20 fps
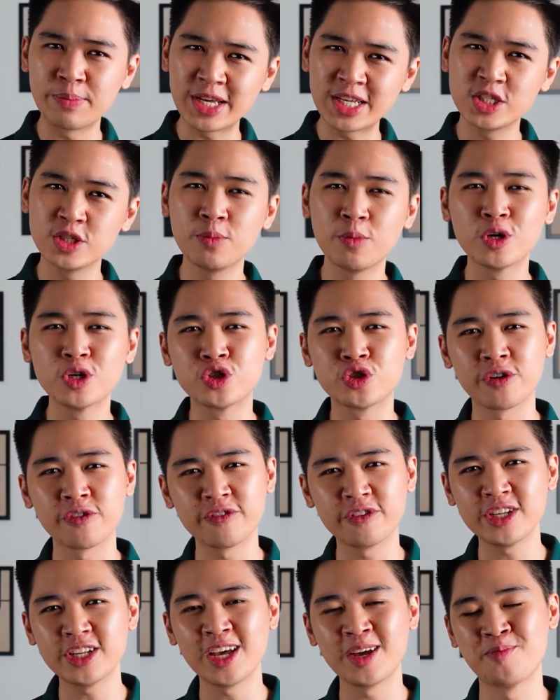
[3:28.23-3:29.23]
makes you more
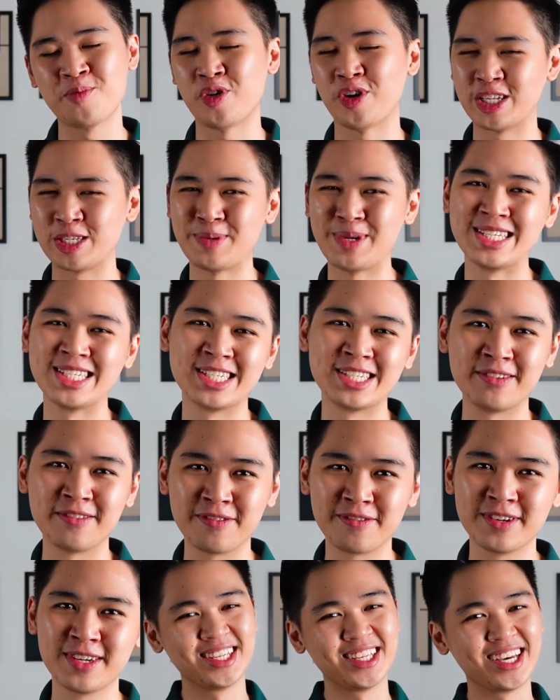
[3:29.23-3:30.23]
driven and more
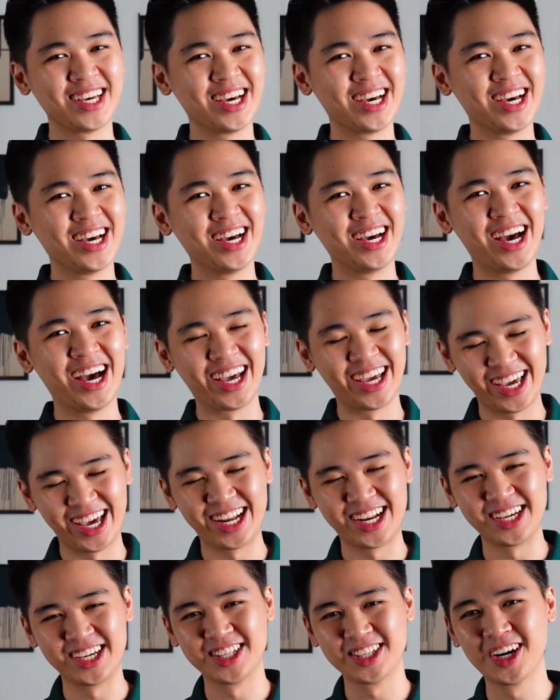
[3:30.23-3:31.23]
expensive. Yeah, I
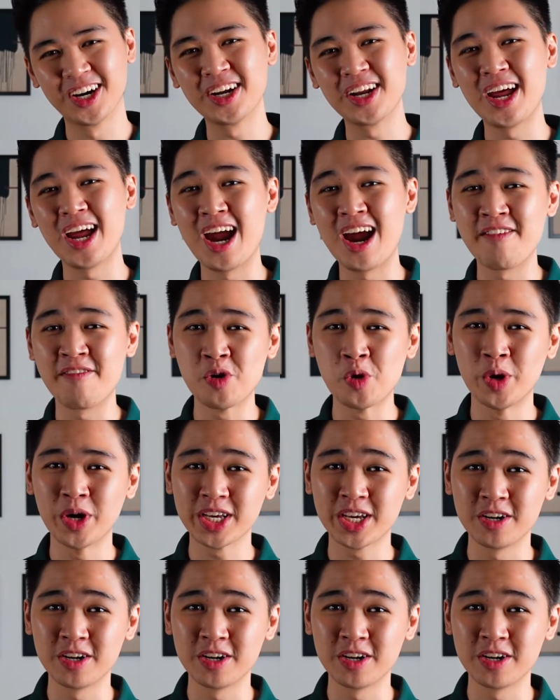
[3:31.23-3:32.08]
get it. Not everyone